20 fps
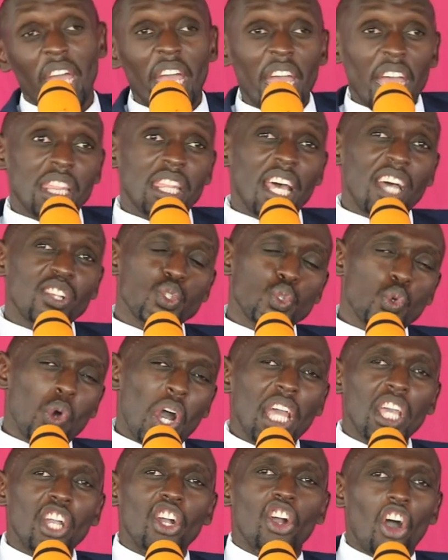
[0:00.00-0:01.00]
And that's
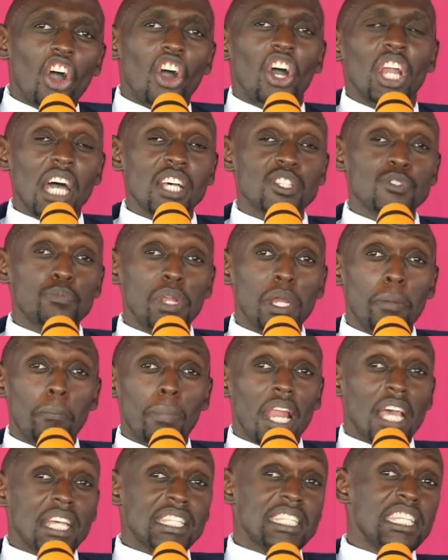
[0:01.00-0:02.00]
why God has been
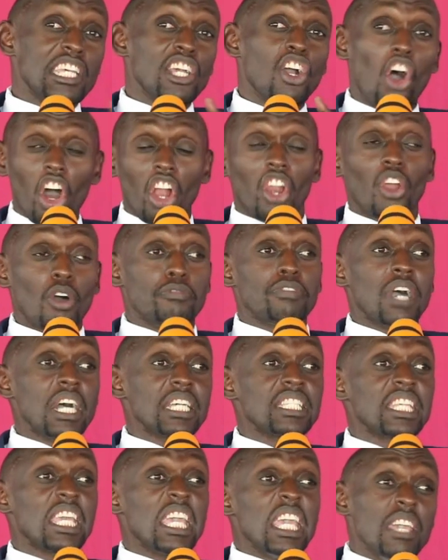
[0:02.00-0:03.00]
blessing all of
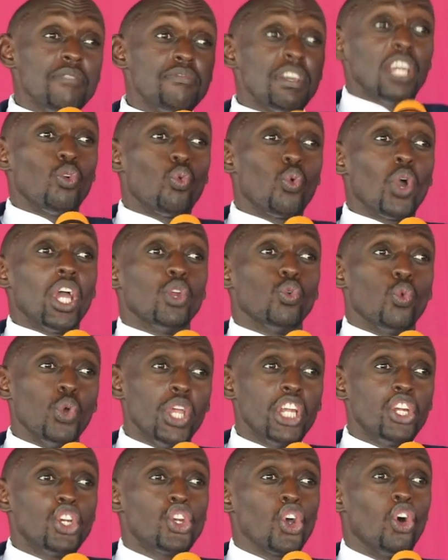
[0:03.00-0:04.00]
us, even when
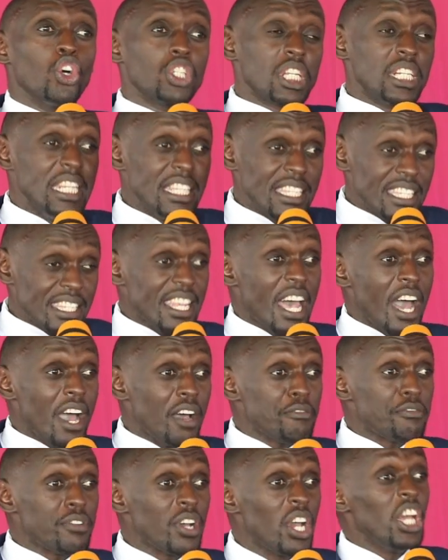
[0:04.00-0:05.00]
we don't
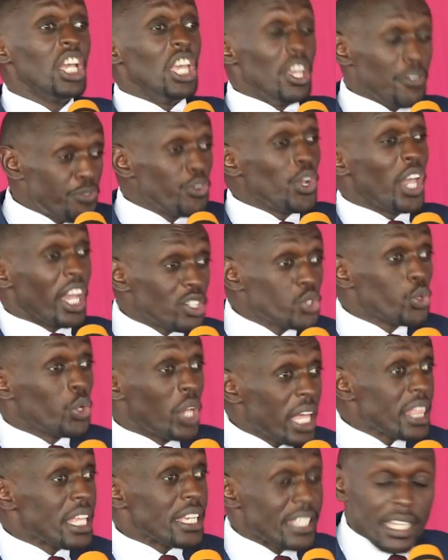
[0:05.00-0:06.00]
deserve. If we are
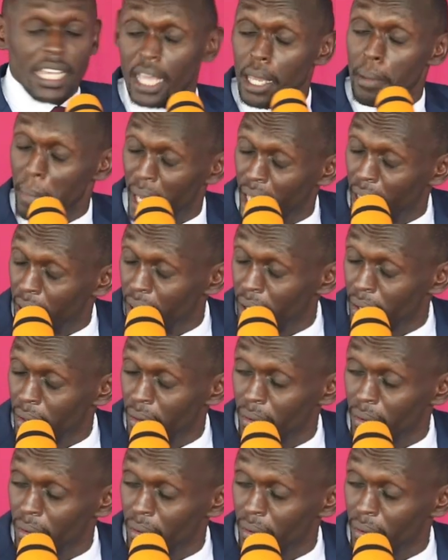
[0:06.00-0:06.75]
together, say amen.